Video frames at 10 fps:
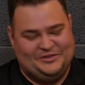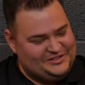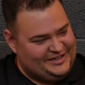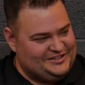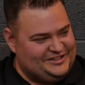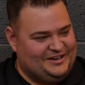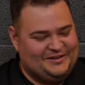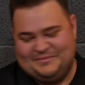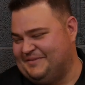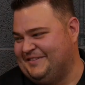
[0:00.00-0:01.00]
We just had
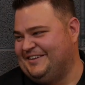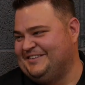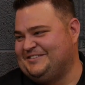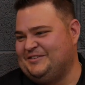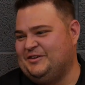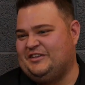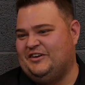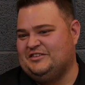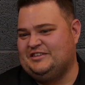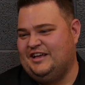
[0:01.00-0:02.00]
Jacob in studio.
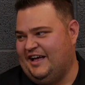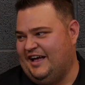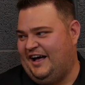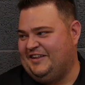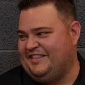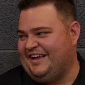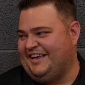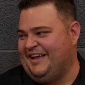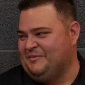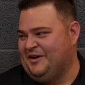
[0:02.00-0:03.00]
Tell us, how did
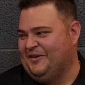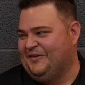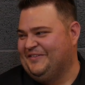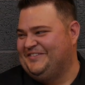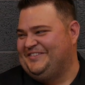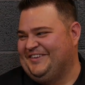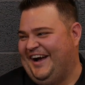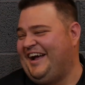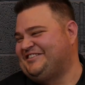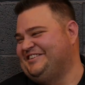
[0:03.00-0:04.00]
that game go?
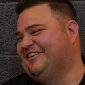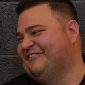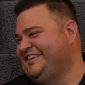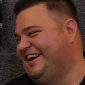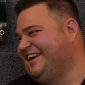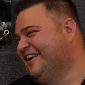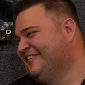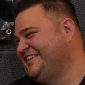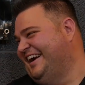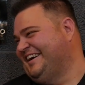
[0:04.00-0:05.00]
I actually know. We
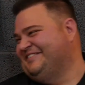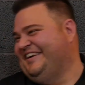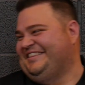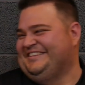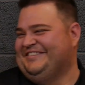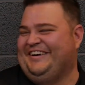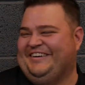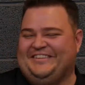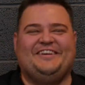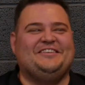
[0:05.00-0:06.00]
talked about this a
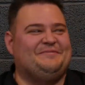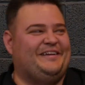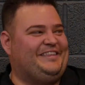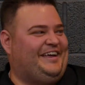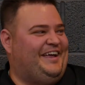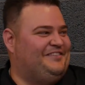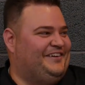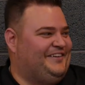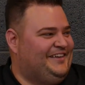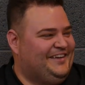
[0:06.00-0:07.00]
while ago. Tell us about that game, though.